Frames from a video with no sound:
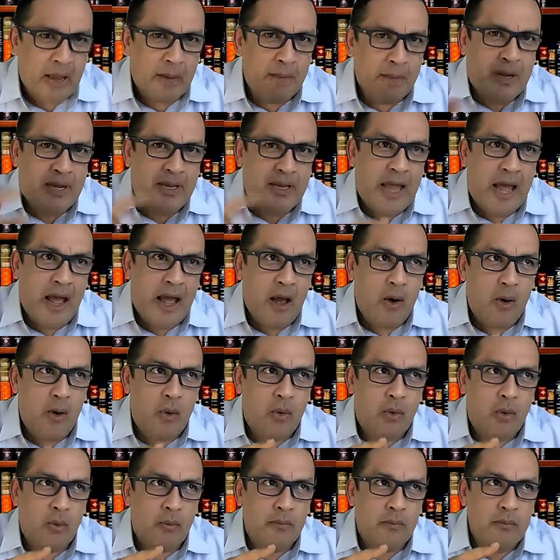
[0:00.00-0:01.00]
But
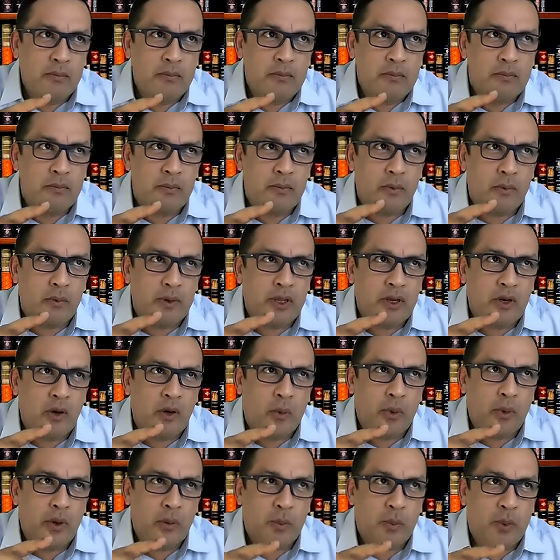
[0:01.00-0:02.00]
now, you know,
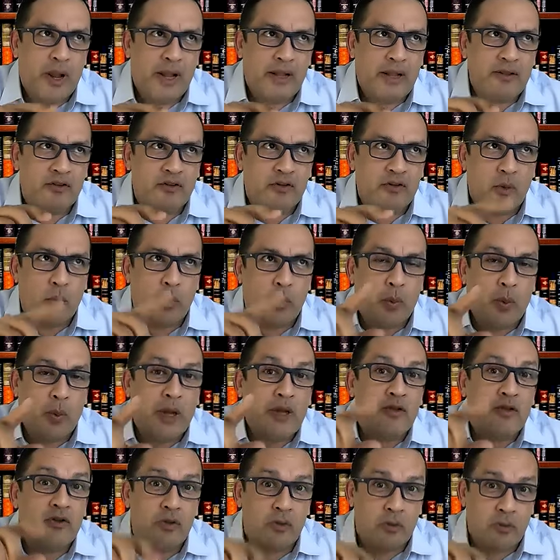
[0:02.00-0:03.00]
we went
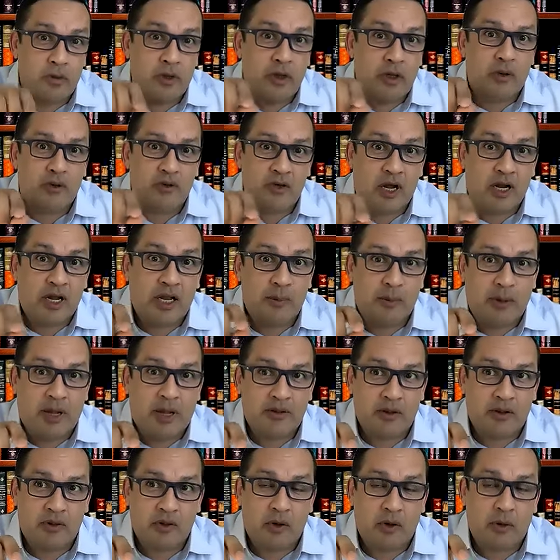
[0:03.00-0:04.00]
to, you know, talking
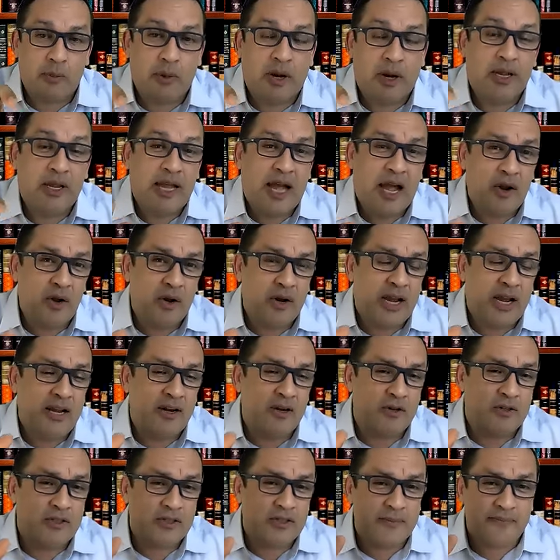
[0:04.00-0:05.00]
about the third party
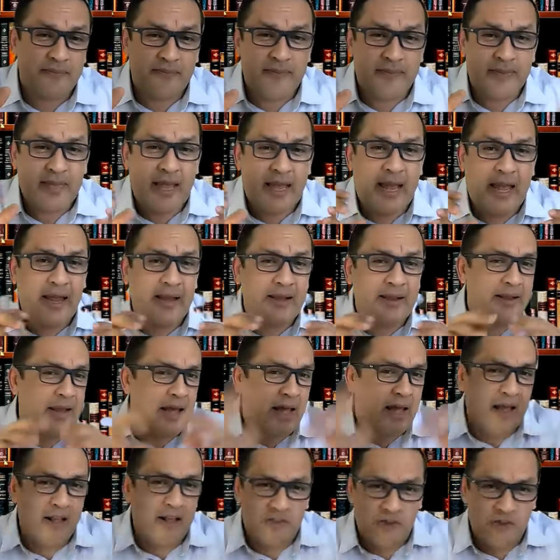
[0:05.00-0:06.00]
aggregators. And
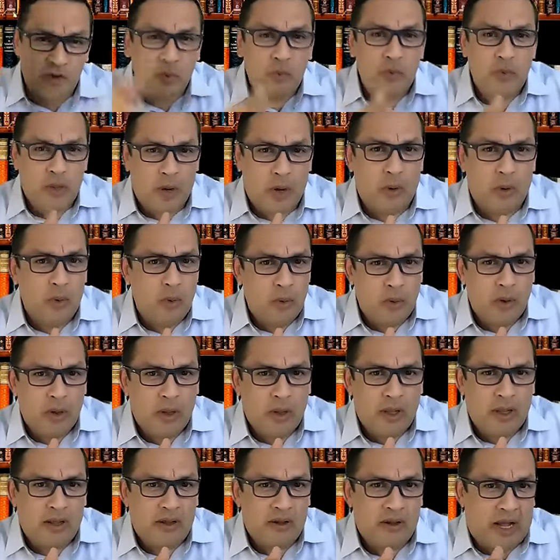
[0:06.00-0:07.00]
as you know,
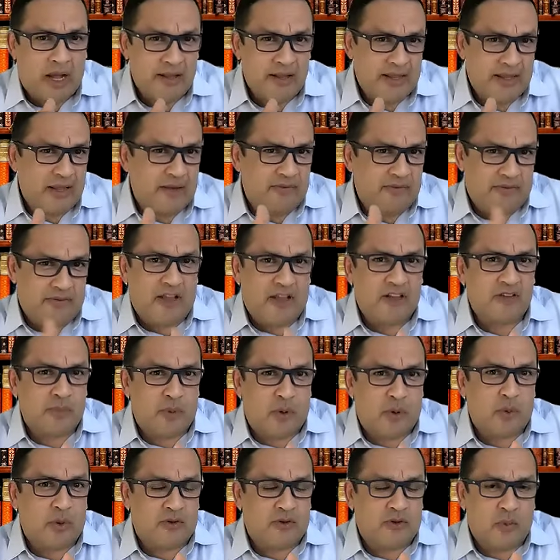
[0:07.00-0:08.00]
I think
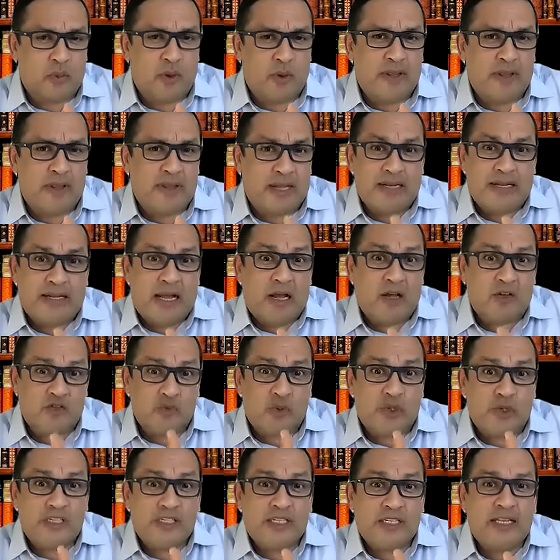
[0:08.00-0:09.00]
Facebook was the one that
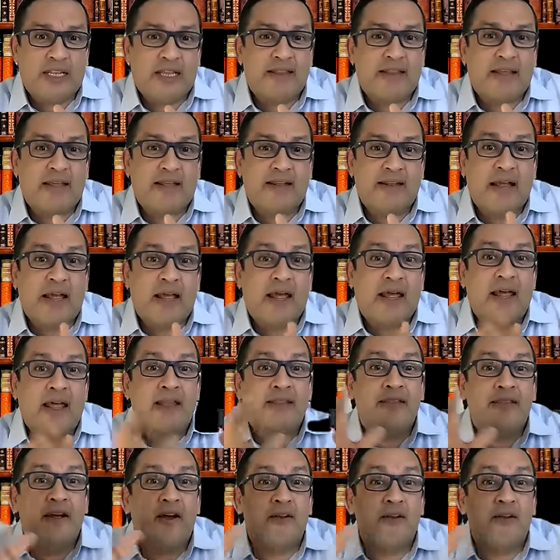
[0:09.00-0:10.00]
announced recently that
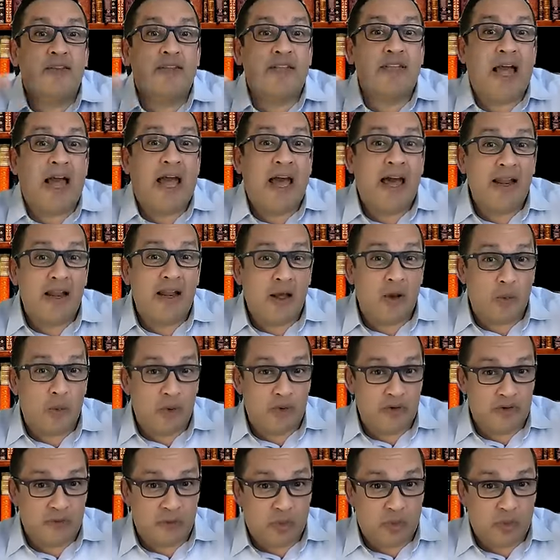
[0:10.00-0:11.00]
their data
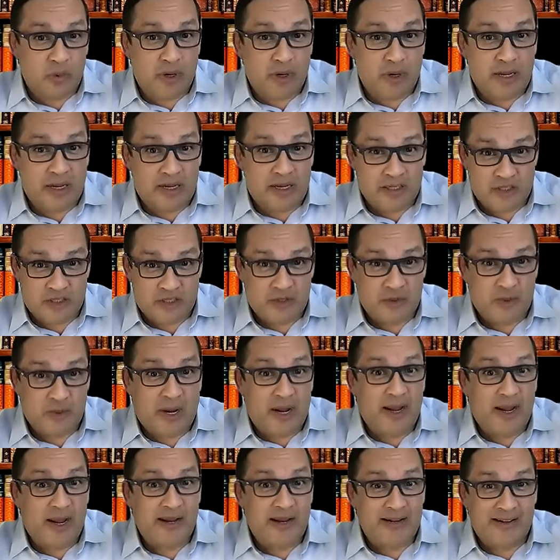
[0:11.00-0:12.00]
was breached,
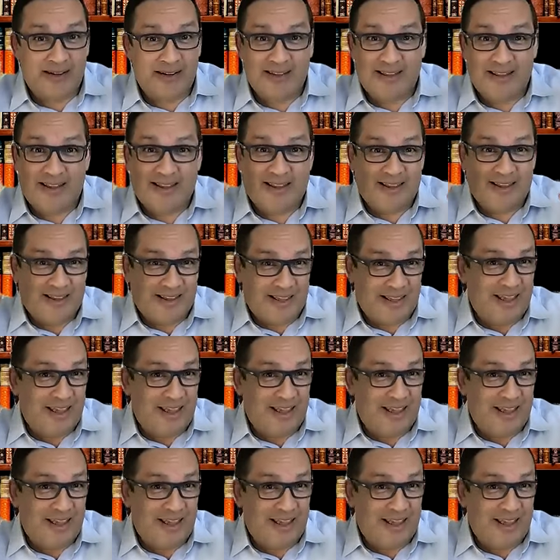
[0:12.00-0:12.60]
right? Like,